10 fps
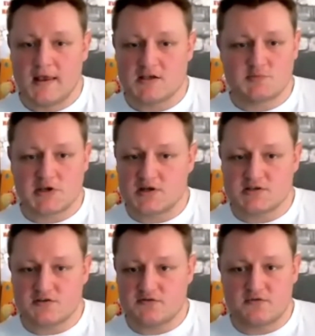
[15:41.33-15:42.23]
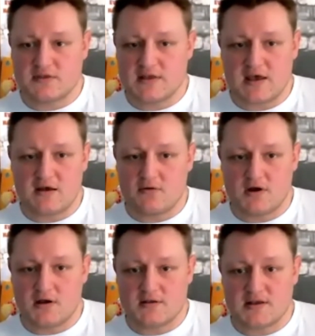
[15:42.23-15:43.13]
is because of their
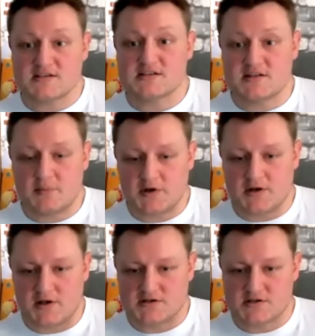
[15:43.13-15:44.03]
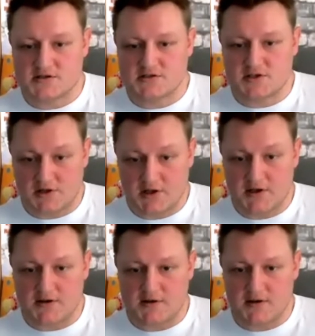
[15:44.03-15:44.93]
uh, their stubbornness to
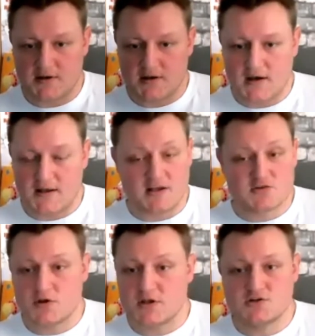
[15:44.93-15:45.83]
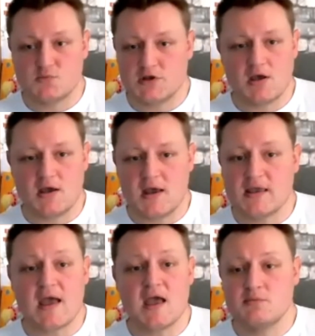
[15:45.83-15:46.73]
learn and that's what they should be a-
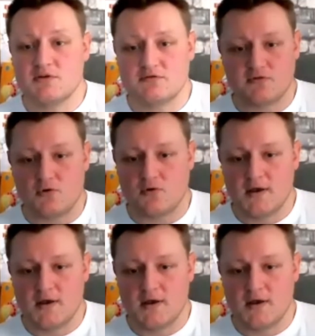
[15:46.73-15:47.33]
a- aiming for